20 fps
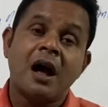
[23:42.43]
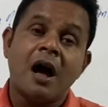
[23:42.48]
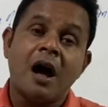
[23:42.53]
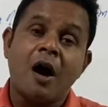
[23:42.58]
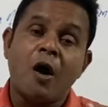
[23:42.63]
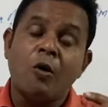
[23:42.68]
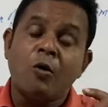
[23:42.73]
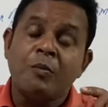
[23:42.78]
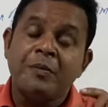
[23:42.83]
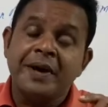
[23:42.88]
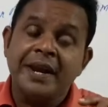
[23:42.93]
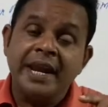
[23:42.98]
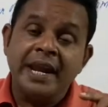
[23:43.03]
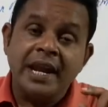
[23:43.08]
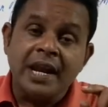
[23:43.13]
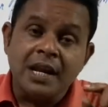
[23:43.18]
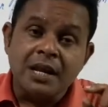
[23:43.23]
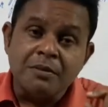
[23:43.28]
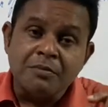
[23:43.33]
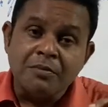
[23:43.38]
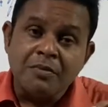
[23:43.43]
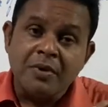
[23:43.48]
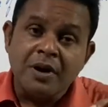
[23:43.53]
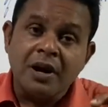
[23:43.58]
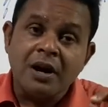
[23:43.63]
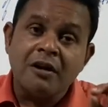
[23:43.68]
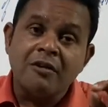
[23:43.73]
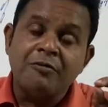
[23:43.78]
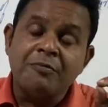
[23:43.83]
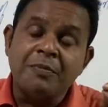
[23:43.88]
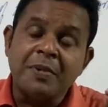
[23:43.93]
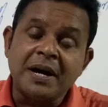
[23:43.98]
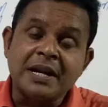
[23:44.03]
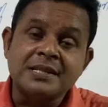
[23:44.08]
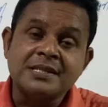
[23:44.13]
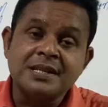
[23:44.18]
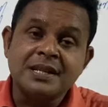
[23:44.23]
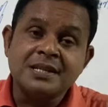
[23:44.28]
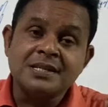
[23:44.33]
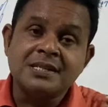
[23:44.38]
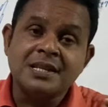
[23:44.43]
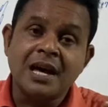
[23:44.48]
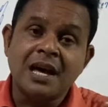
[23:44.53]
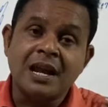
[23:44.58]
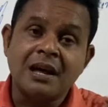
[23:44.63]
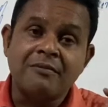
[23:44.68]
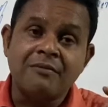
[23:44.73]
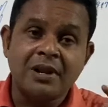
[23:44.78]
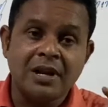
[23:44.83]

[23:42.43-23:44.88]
how many number of persons are